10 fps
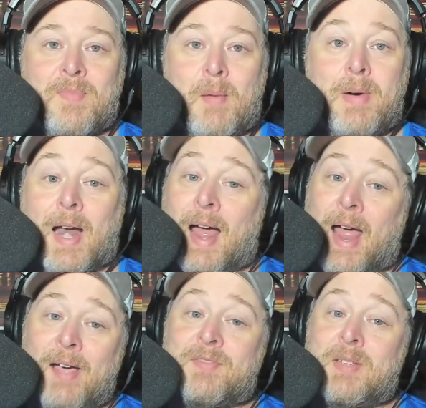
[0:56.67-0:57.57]
But I
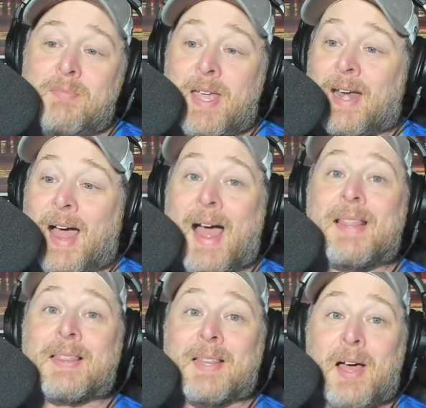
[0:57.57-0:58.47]
have to admit, I
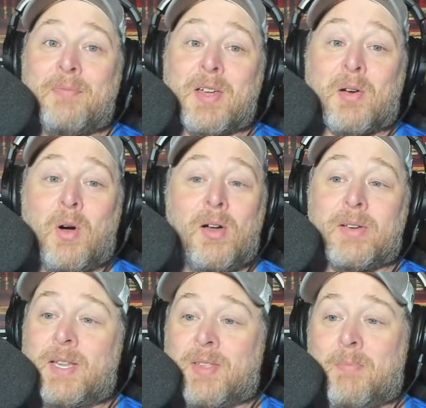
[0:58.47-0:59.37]
love the
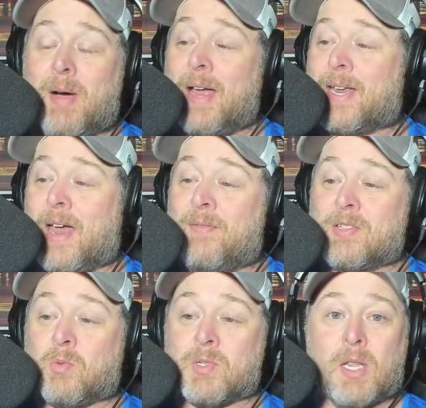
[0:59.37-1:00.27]
quality that Mike
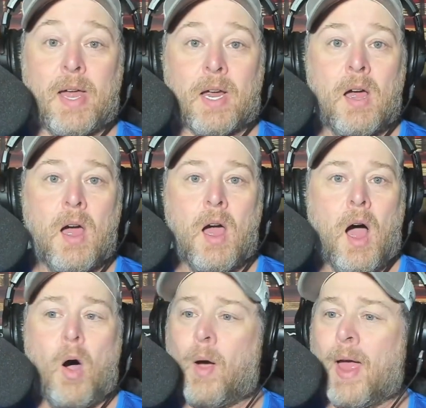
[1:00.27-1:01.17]
Evans was like,
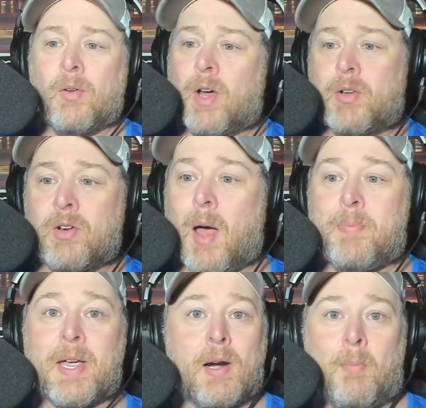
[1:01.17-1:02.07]
oh, hell no, you're not
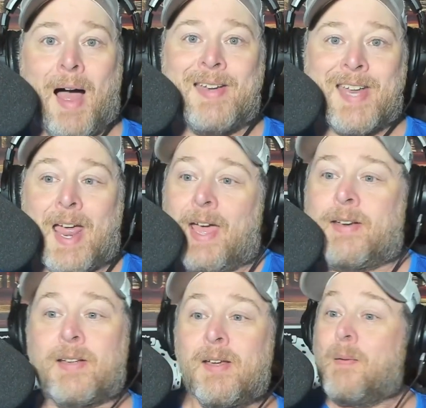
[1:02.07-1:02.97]
picking on my dad.
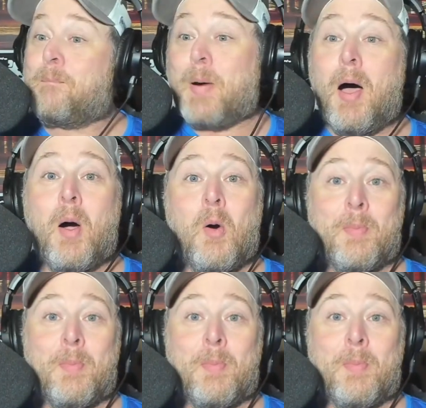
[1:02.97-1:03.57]
Boom,